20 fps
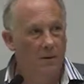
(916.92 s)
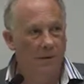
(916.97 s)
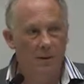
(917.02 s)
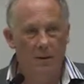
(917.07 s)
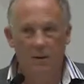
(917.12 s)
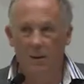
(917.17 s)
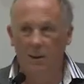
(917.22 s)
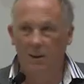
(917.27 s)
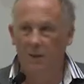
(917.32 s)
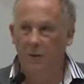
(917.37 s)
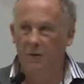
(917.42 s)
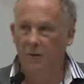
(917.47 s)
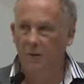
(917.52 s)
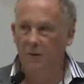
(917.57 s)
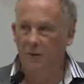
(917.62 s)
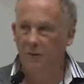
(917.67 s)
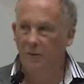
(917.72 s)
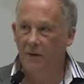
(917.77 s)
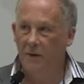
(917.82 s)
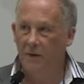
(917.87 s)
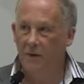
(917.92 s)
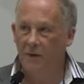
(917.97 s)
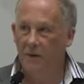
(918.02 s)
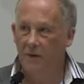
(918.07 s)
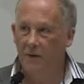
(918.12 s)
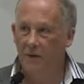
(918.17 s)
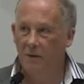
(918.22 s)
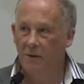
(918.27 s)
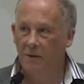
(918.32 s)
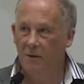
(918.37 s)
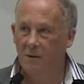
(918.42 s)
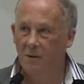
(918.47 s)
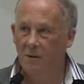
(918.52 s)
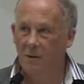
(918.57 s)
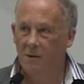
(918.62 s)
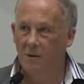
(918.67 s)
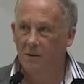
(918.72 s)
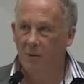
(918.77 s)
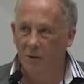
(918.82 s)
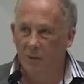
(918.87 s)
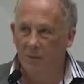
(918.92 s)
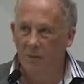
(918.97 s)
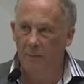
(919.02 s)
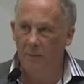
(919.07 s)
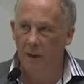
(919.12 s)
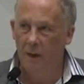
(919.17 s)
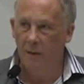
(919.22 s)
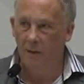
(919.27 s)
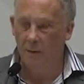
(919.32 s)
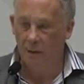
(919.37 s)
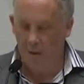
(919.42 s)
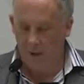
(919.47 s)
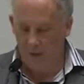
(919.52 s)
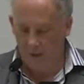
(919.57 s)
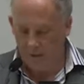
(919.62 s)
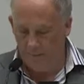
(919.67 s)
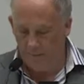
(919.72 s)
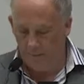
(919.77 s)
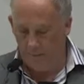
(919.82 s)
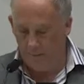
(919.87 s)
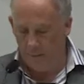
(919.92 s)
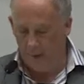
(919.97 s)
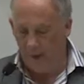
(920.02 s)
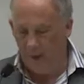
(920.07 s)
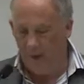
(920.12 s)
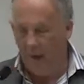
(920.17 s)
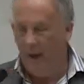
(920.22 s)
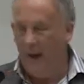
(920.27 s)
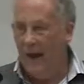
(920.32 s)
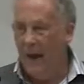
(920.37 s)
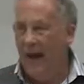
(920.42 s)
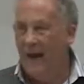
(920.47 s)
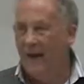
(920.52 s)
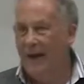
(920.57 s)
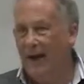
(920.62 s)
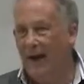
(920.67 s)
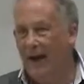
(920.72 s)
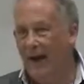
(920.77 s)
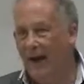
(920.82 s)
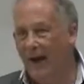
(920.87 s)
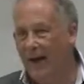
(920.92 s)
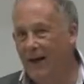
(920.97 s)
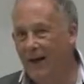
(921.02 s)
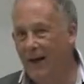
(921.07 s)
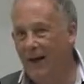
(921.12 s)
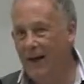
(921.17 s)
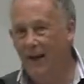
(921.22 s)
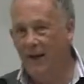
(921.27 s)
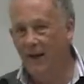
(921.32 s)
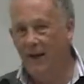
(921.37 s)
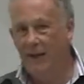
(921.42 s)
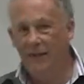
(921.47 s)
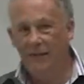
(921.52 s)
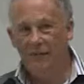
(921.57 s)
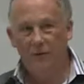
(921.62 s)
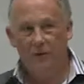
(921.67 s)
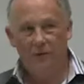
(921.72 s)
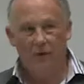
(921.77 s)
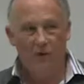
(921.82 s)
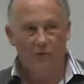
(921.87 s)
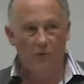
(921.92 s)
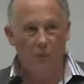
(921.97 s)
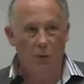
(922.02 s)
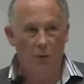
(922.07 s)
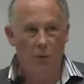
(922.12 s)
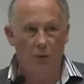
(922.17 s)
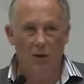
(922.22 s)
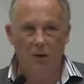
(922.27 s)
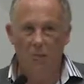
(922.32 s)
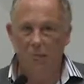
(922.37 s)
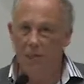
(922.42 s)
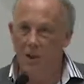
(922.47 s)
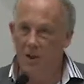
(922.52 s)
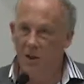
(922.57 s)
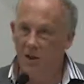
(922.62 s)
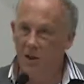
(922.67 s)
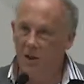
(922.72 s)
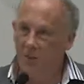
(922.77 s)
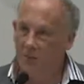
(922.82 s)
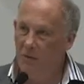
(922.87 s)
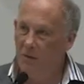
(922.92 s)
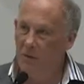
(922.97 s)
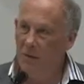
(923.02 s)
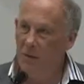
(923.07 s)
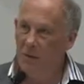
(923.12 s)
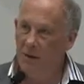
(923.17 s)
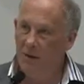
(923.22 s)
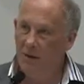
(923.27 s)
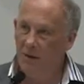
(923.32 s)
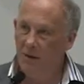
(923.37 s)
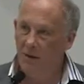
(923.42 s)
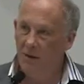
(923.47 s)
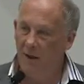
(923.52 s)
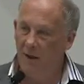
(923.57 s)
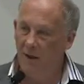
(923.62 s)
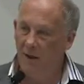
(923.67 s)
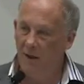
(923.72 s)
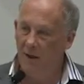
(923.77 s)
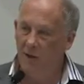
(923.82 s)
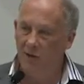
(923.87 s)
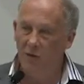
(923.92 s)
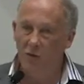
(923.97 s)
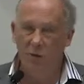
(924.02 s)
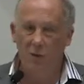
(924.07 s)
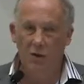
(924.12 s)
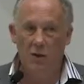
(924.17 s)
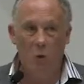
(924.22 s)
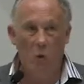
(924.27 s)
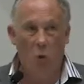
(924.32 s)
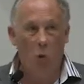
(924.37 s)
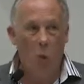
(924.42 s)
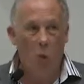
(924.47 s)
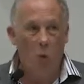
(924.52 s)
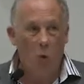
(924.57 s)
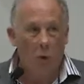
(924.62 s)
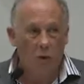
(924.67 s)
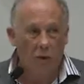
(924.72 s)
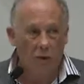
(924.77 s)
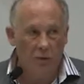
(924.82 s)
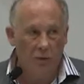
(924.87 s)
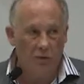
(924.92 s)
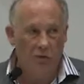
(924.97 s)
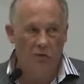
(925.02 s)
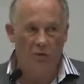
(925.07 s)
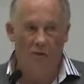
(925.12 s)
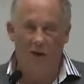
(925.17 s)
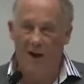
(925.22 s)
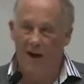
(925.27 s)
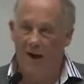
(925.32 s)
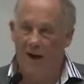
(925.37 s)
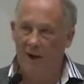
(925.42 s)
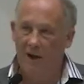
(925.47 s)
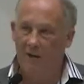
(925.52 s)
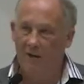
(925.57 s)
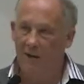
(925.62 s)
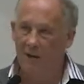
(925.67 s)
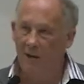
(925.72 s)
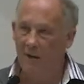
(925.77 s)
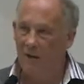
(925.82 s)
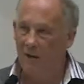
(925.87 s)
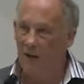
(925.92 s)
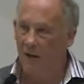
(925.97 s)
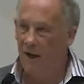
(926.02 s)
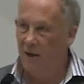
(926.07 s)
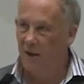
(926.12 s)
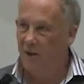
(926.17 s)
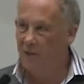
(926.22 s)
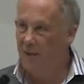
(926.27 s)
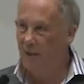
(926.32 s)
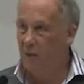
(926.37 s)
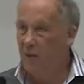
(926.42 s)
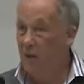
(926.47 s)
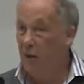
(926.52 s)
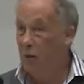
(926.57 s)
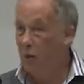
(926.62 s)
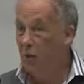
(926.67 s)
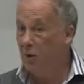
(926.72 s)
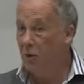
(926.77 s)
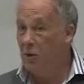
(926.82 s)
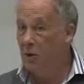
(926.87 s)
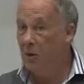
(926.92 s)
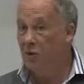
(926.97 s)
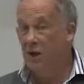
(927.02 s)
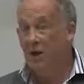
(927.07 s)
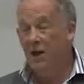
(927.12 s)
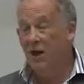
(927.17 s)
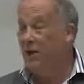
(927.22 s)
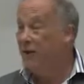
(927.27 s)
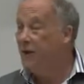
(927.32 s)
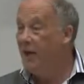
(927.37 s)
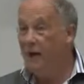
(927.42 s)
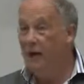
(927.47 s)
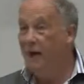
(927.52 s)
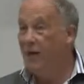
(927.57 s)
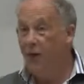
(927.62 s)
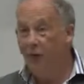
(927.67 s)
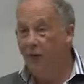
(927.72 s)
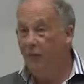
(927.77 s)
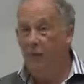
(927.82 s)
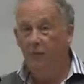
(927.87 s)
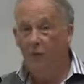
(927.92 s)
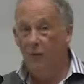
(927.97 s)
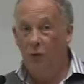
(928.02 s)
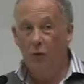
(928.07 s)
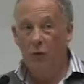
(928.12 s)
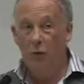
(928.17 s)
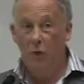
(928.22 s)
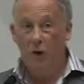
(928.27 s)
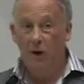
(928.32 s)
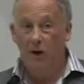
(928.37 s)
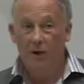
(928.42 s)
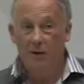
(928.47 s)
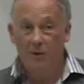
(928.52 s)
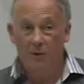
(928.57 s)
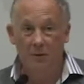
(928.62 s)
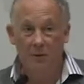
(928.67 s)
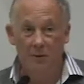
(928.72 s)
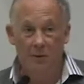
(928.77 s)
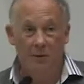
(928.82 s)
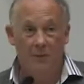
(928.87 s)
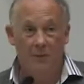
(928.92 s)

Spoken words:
They'll laugh in your face. It's not a barrier. And even a small and medium-sized industry that wants to access academic knowledge, they know full well